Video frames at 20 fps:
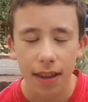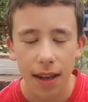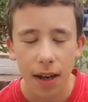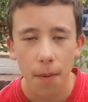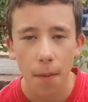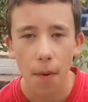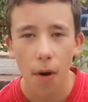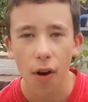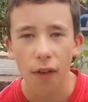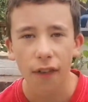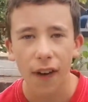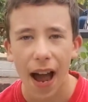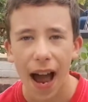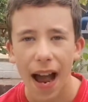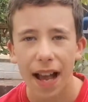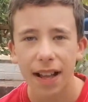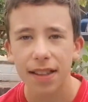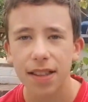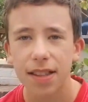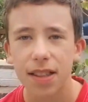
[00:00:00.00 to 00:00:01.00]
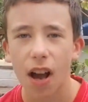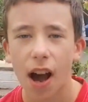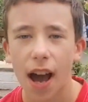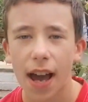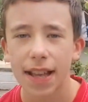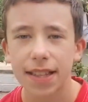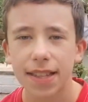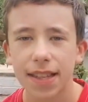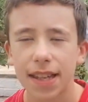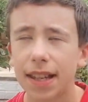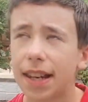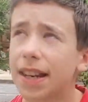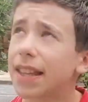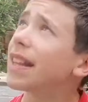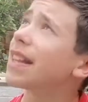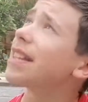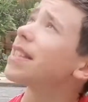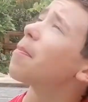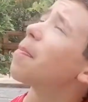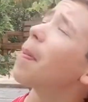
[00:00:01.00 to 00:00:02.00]
them off. And
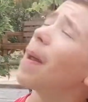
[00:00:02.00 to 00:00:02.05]
ideally, there's